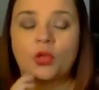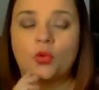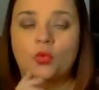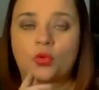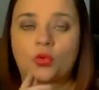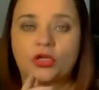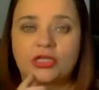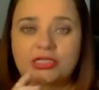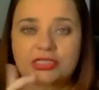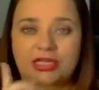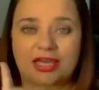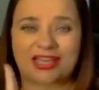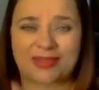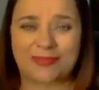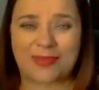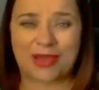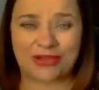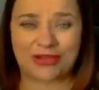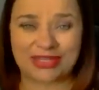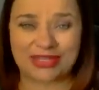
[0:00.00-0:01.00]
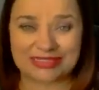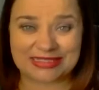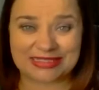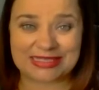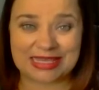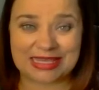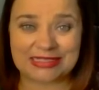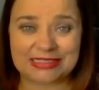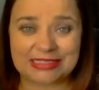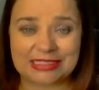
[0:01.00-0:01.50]
We're going to talk about
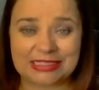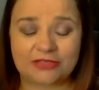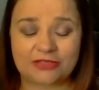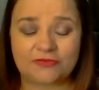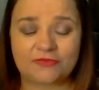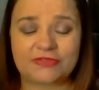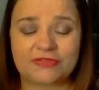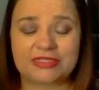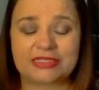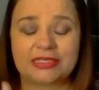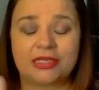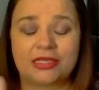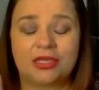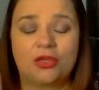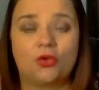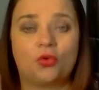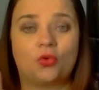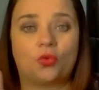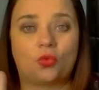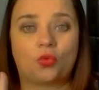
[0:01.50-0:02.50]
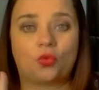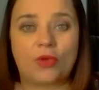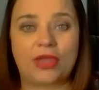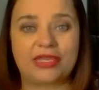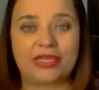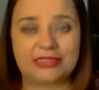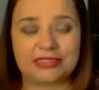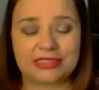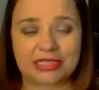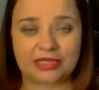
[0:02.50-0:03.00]
incentives,
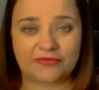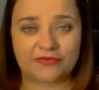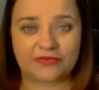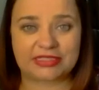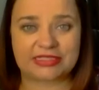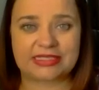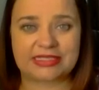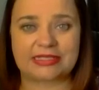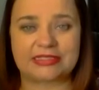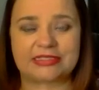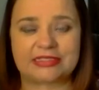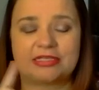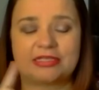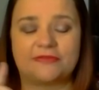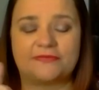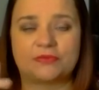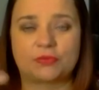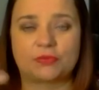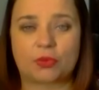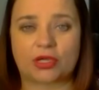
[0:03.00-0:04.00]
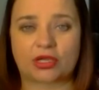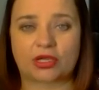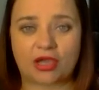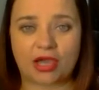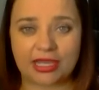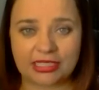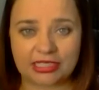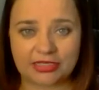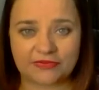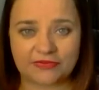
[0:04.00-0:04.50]
when to give incentives, what
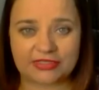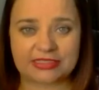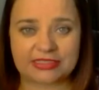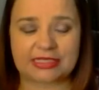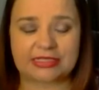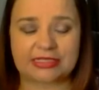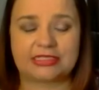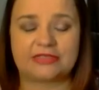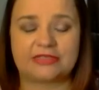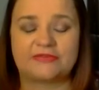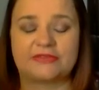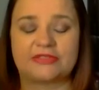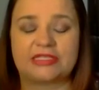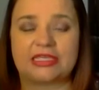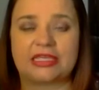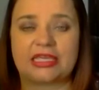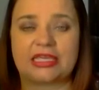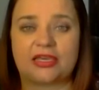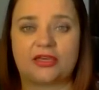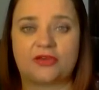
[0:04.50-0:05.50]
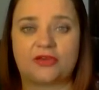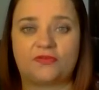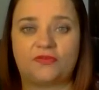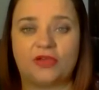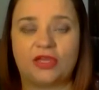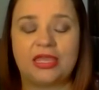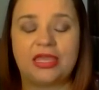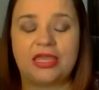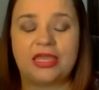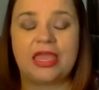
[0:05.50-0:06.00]
kind of incentives to give,
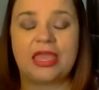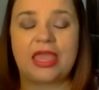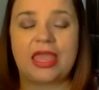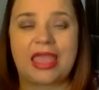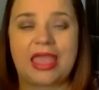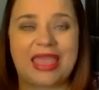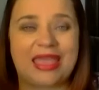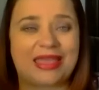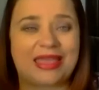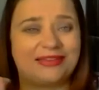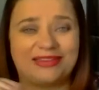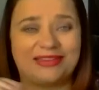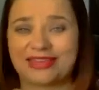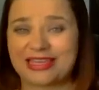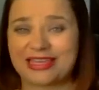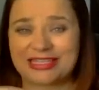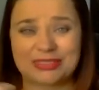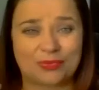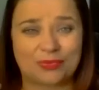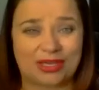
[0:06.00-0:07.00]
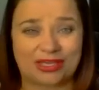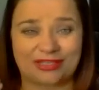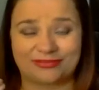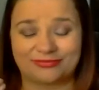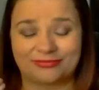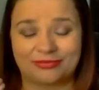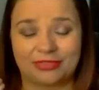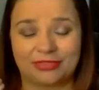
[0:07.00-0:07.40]
and guess what?